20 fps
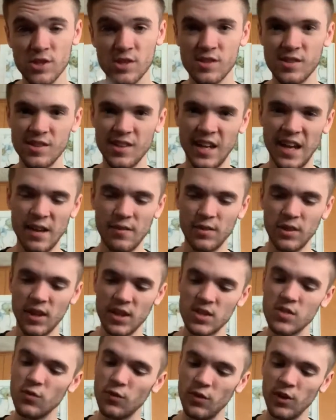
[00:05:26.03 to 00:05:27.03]
they have a
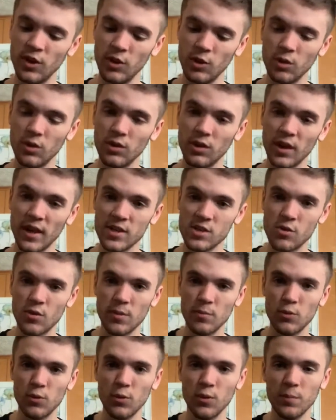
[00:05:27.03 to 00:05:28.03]
nice feel and nice
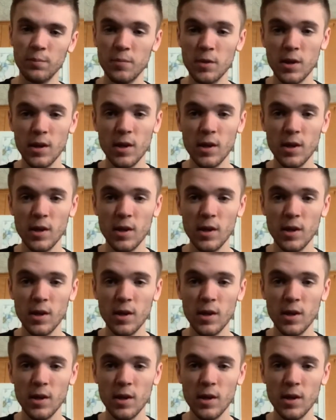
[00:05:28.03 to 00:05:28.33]
grip to them.